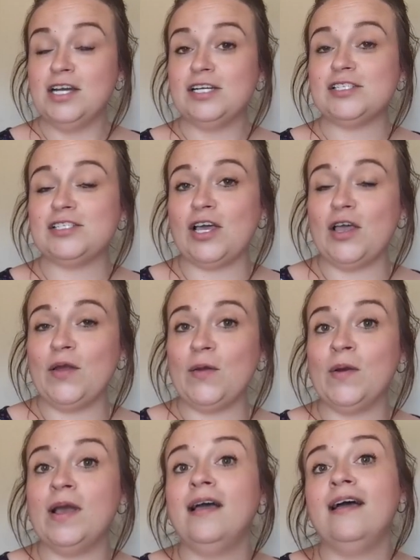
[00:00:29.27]

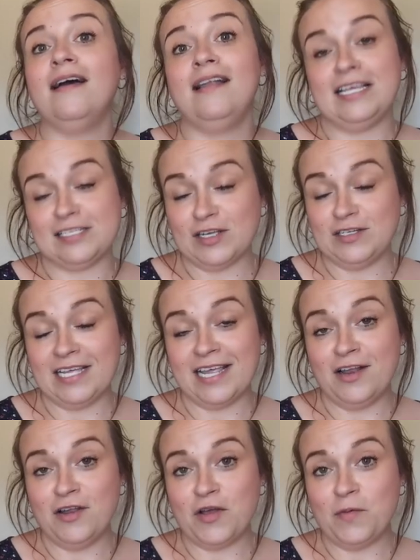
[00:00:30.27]
So let's go
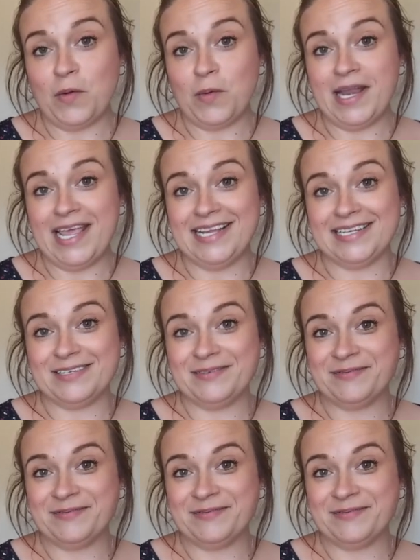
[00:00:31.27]
take a look at what we need.